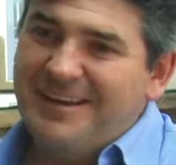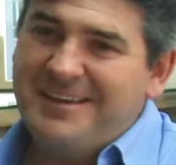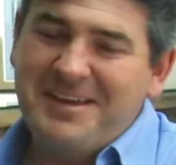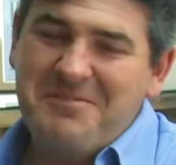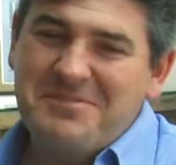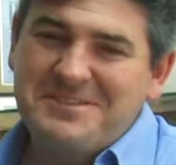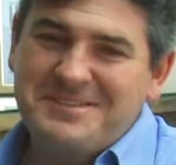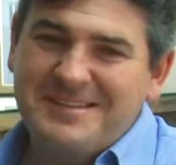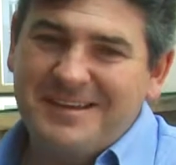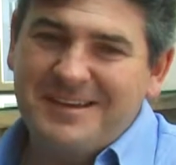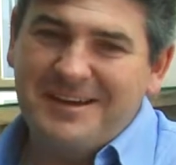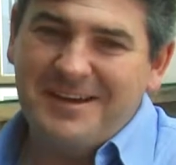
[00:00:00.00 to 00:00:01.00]
He was
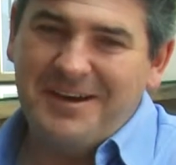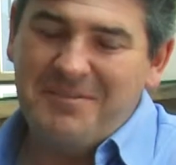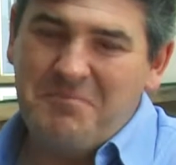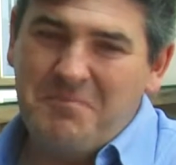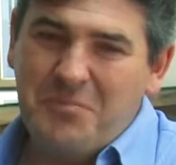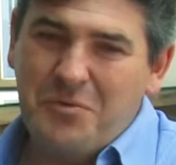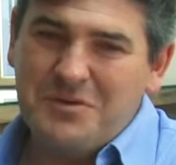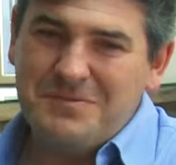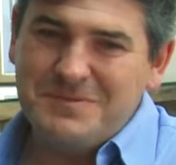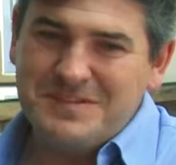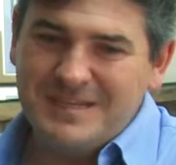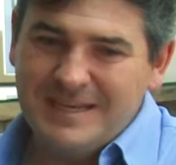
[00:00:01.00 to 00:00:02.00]
I bought
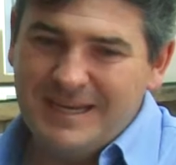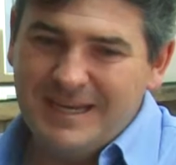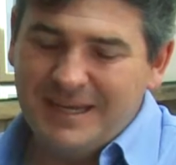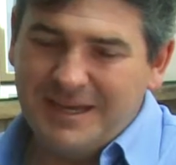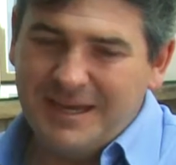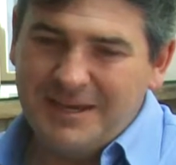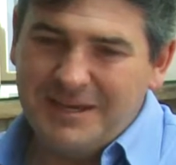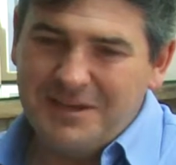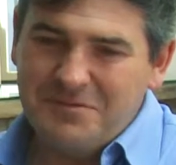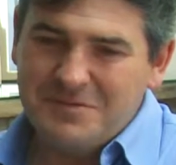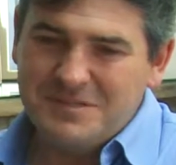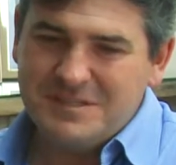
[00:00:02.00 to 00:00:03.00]
him as a yearling, and he
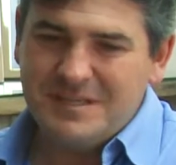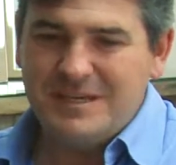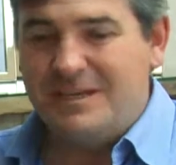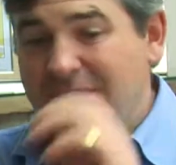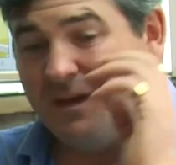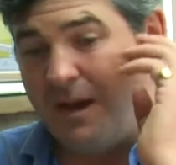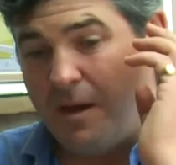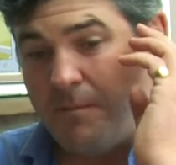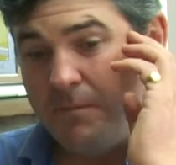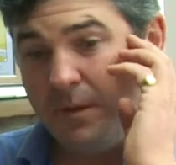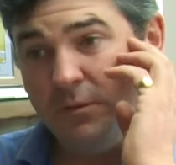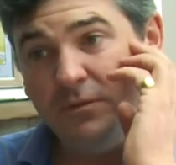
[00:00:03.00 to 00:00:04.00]
was the
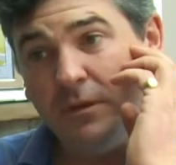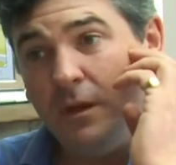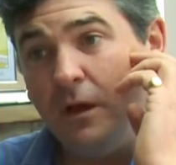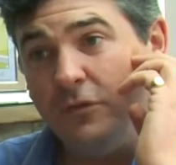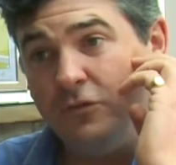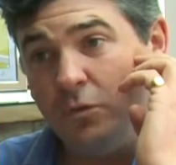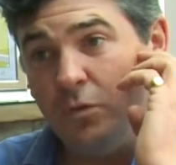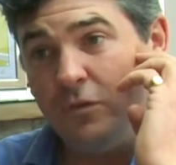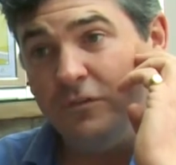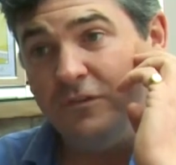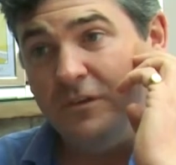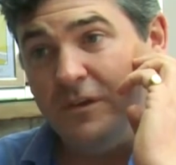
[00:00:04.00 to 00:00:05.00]
last
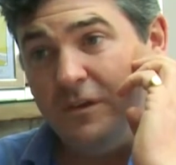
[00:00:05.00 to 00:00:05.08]
horse.